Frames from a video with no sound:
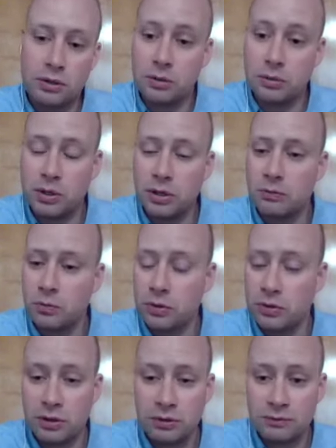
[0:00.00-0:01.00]
they're aware of
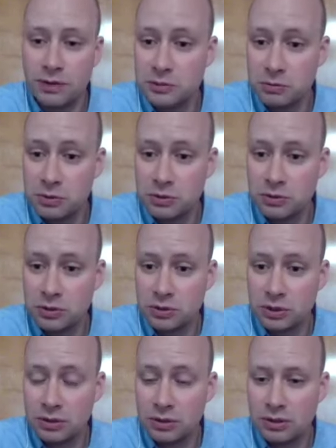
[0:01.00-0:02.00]
what their investments are
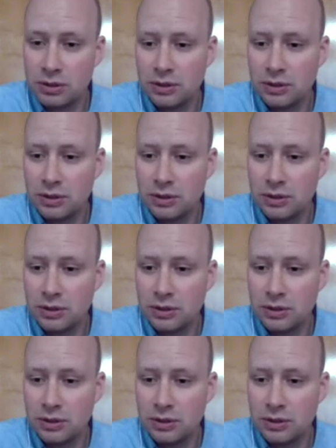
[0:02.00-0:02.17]
in,